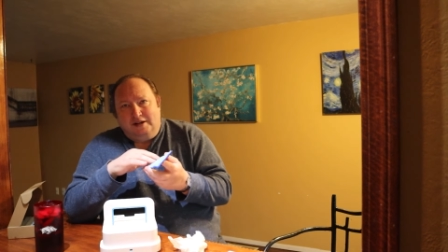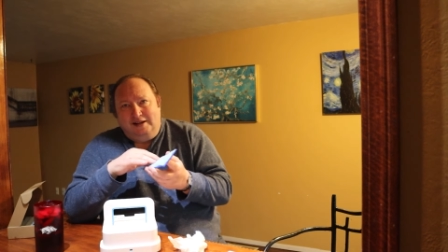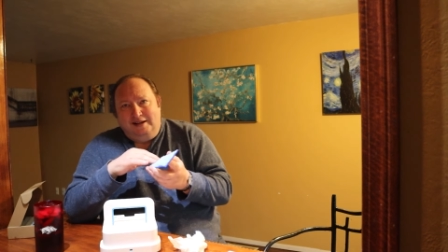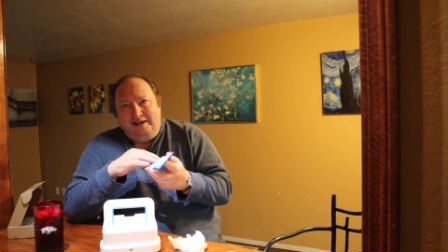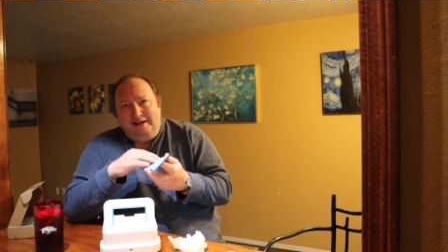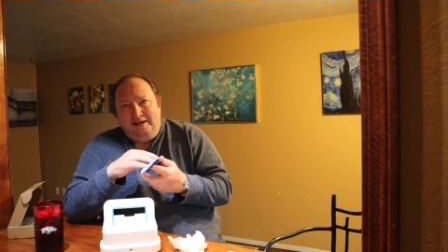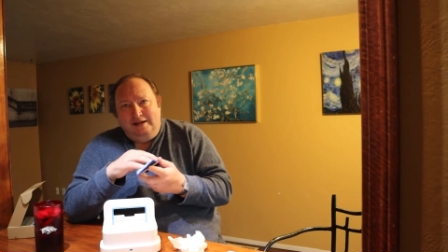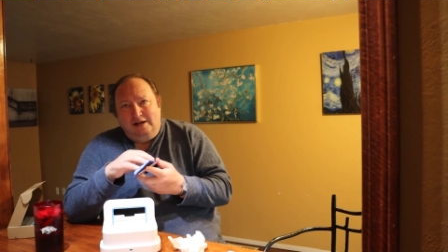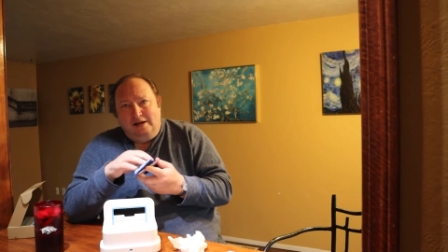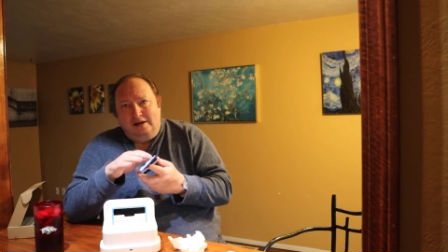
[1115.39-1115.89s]

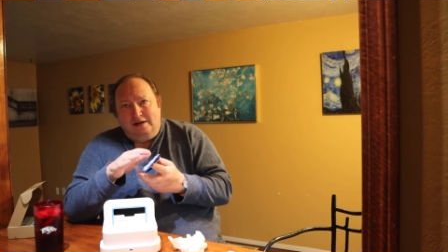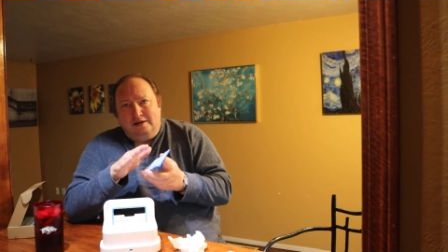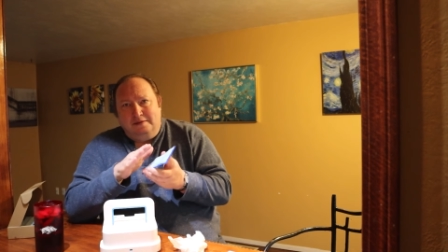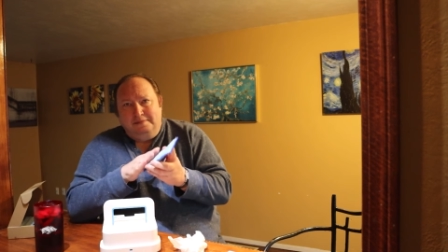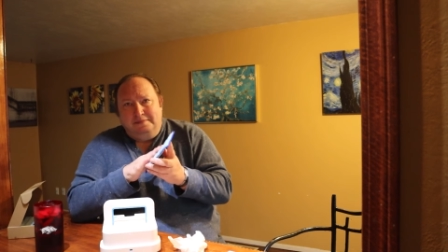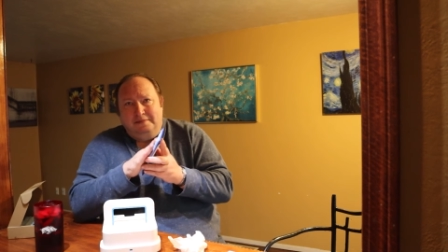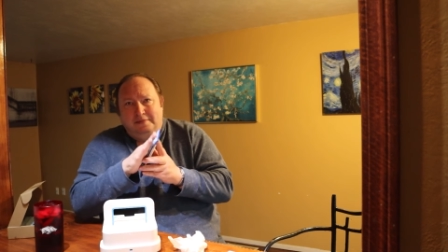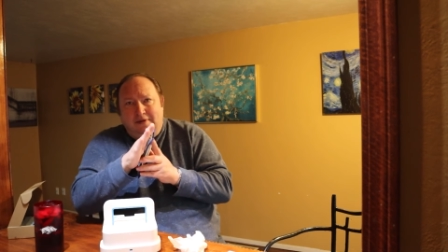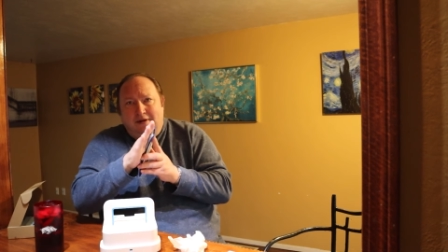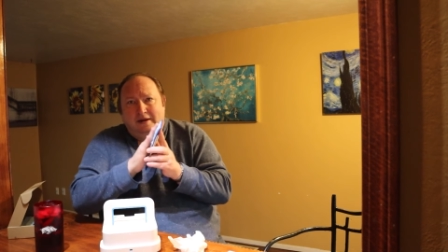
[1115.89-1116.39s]
Clean on
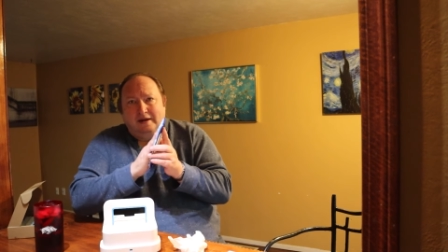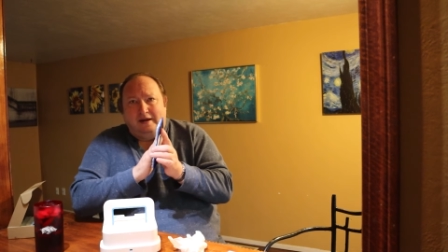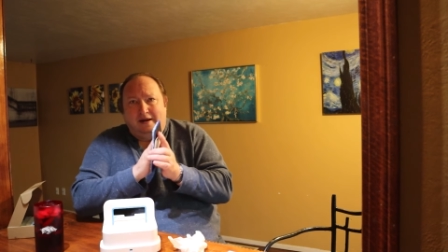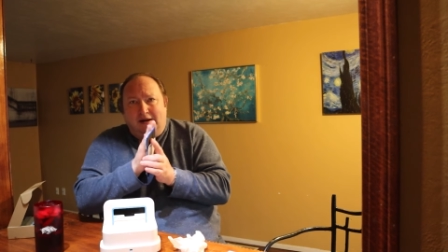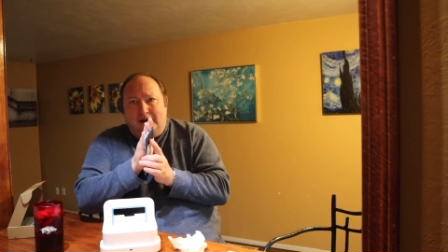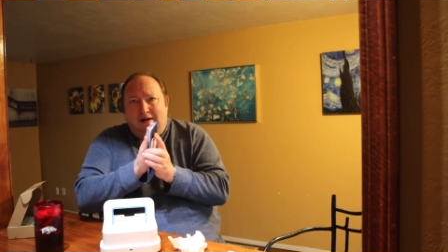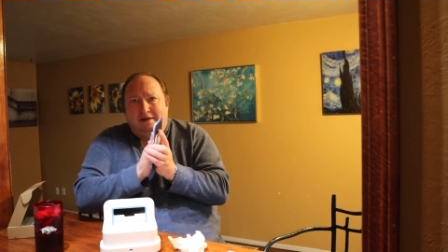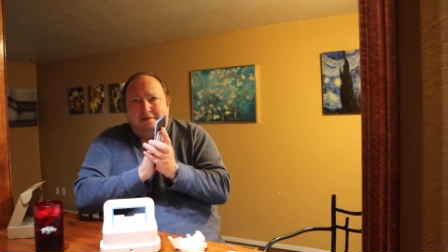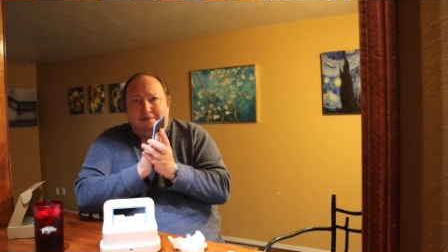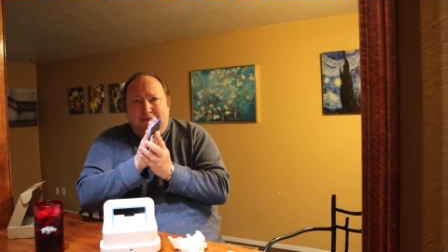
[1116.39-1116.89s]
them,
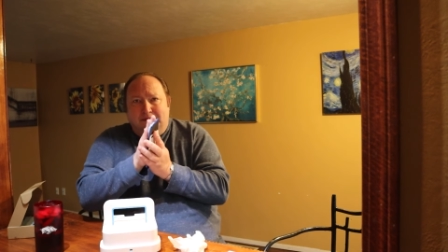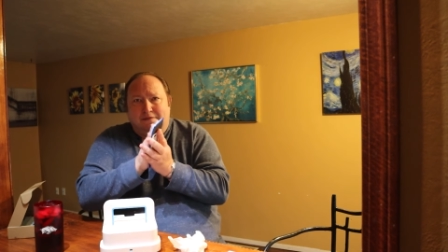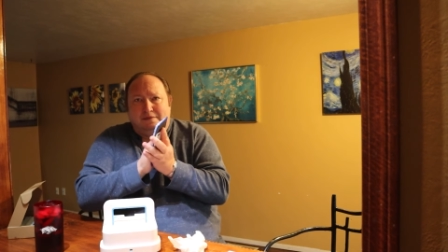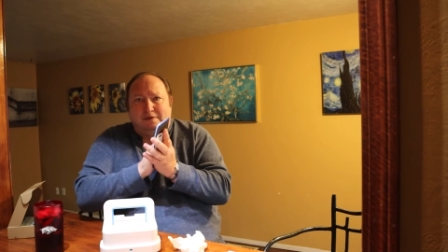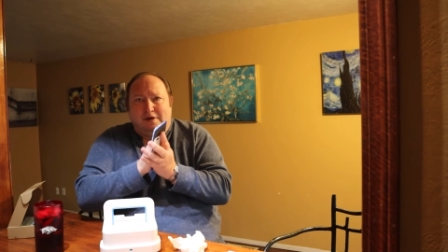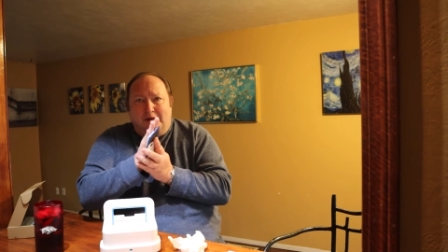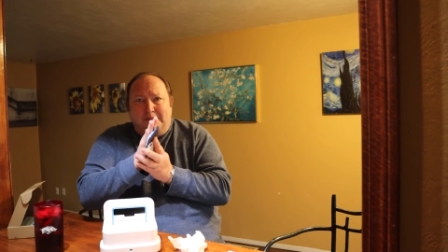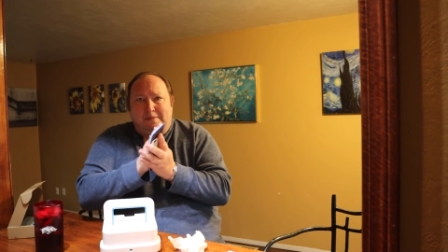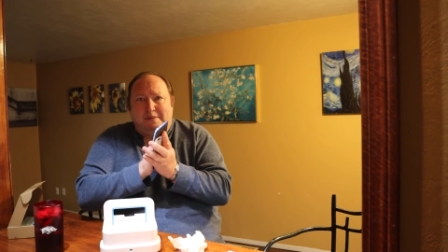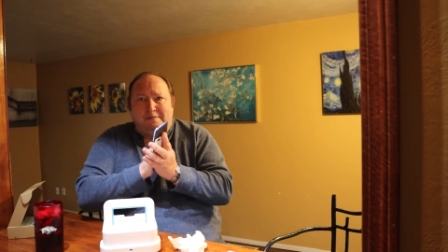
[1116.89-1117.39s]
and I
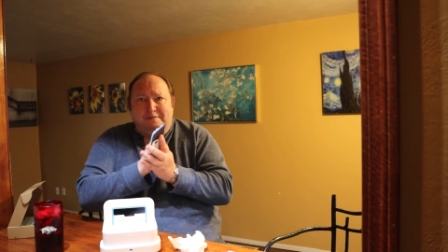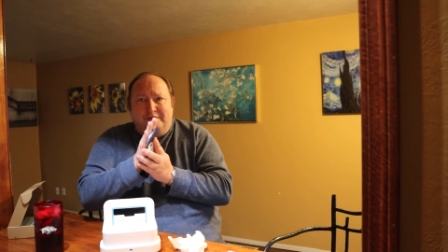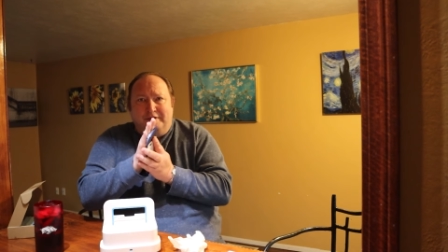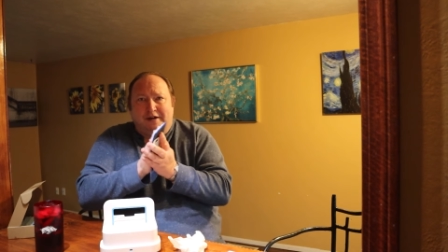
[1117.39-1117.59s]
rub them